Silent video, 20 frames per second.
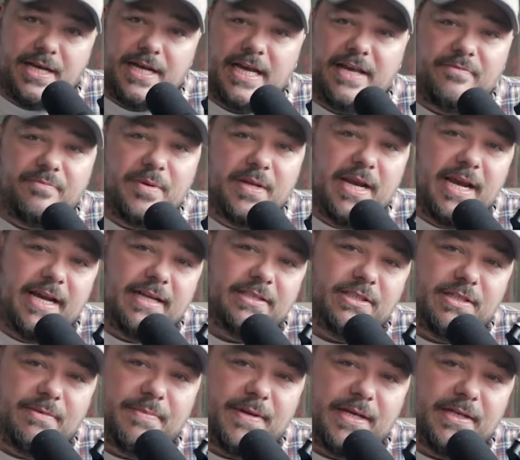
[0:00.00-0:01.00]
I've been
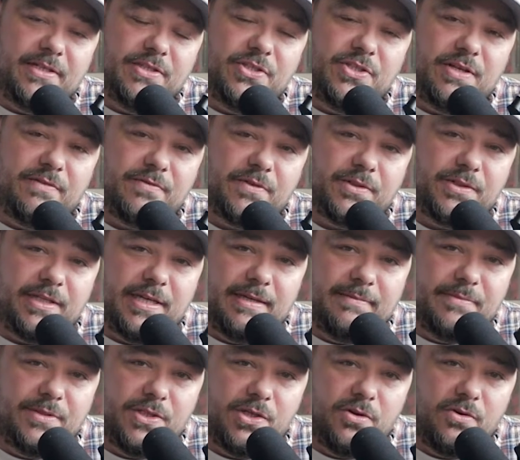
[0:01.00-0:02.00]
asked about it several
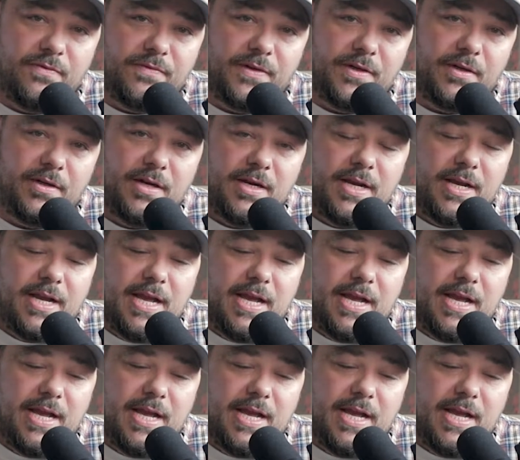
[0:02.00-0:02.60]
times over,